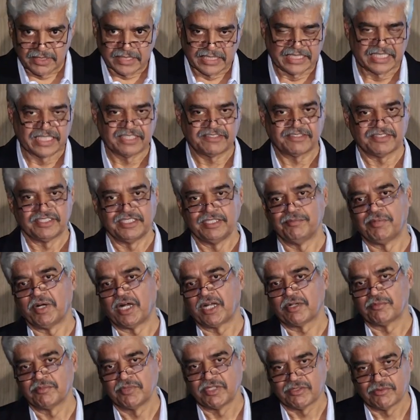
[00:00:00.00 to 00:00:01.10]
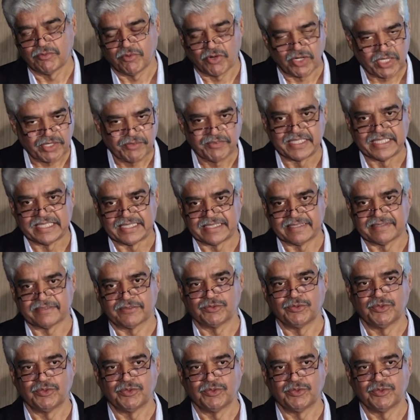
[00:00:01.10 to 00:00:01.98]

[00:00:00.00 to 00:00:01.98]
irrigation department, whatever it is,